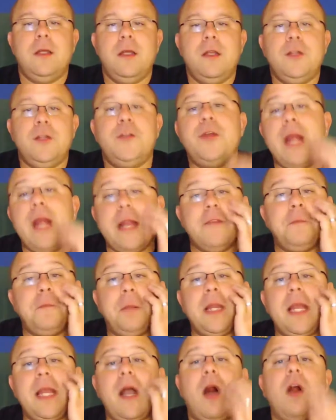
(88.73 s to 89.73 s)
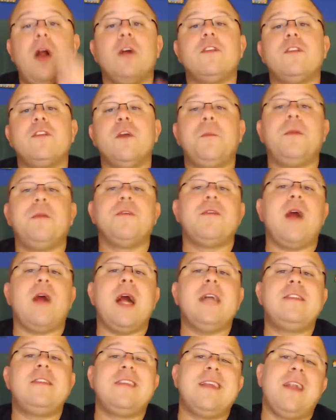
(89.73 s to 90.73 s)
Creative play also
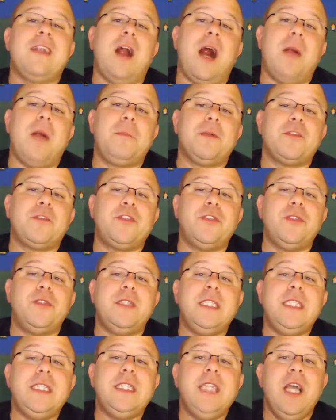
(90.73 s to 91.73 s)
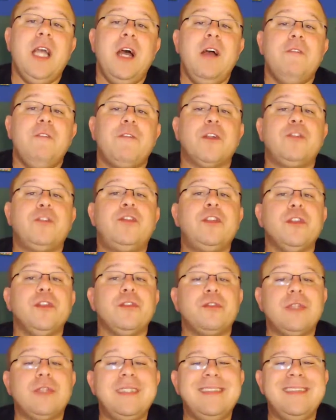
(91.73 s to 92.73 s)
provides an opportunity for
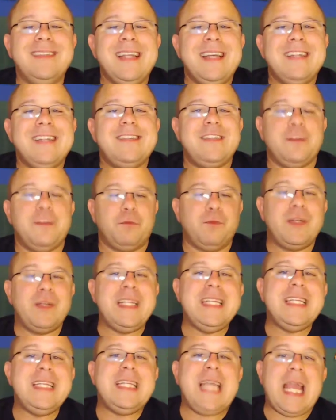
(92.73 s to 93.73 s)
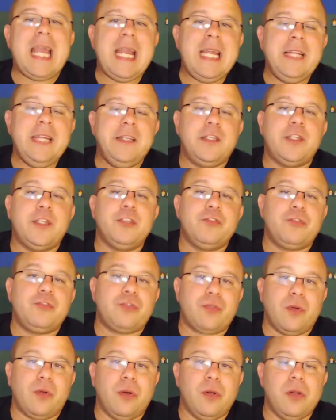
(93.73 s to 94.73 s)
children to regain
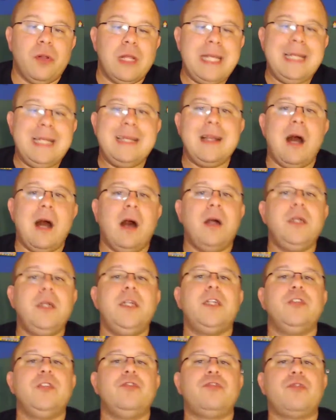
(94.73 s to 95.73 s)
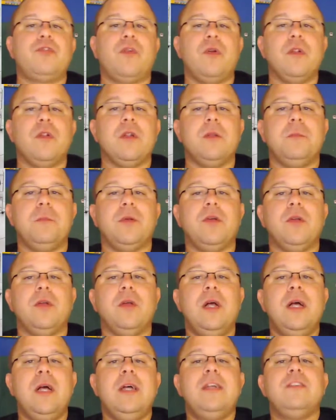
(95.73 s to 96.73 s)
control in an uncontrollable
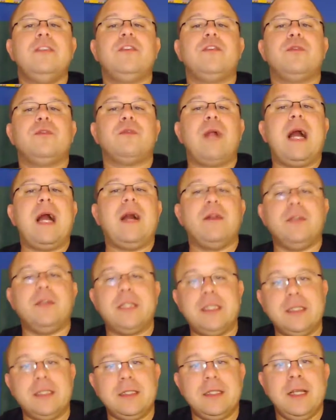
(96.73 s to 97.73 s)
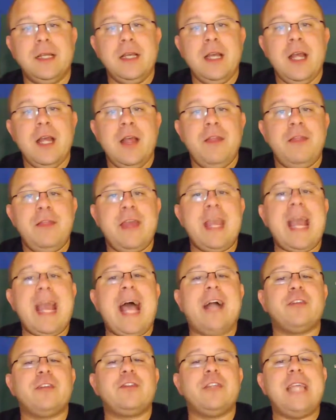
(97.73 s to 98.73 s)
surrounding. They
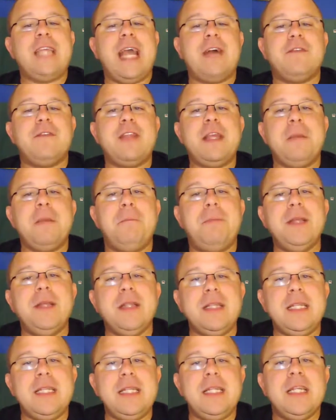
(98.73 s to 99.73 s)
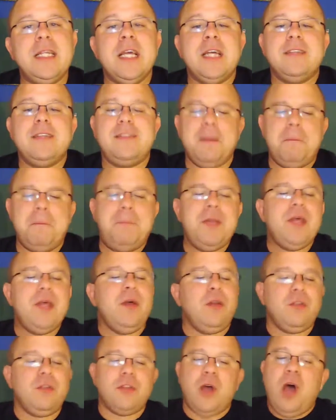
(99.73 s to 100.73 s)
actually have the ability to
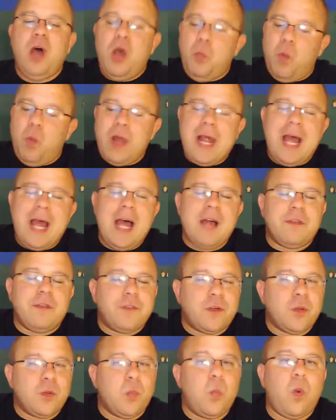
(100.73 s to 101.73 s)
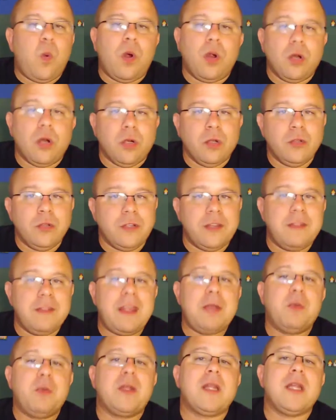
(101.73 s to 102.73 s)
build whatever world
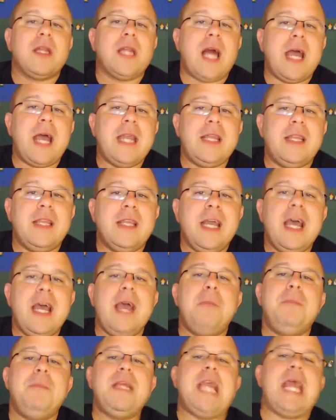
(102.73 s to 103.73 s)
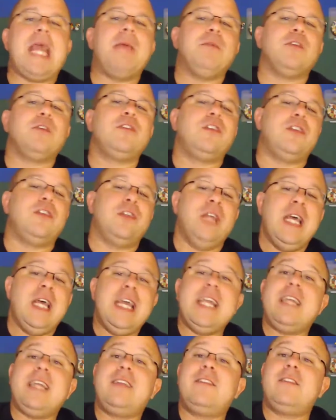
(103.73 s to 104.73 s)
they would like and be able to
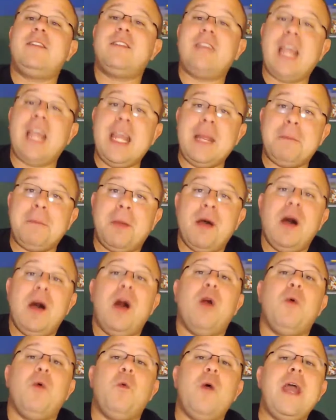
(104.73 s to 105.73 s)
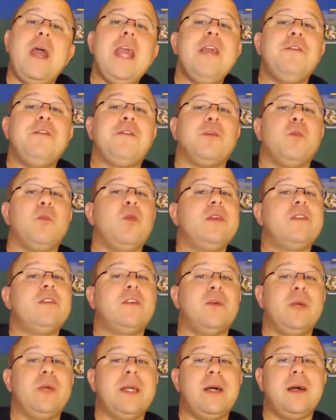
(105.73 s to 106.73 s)
escape away from what's
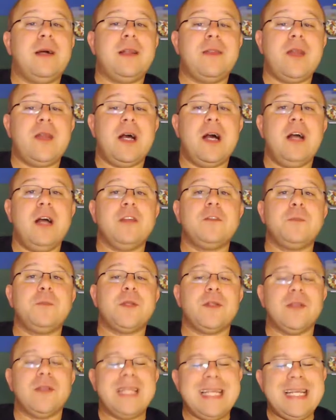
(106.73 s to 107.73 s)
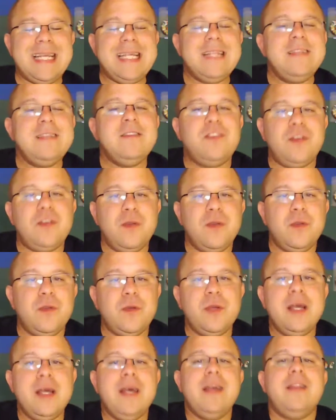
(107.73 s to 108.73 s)
going on in the hospital
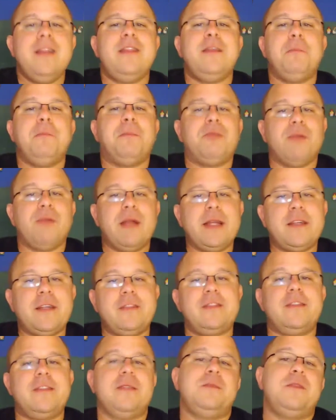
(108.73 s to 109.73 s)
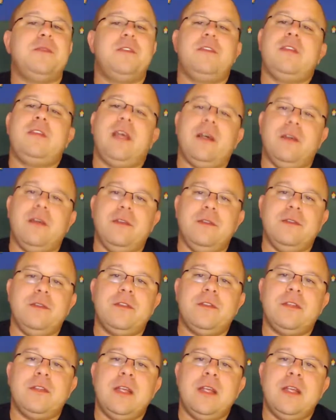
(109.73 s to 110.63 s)
into the bricks themselves.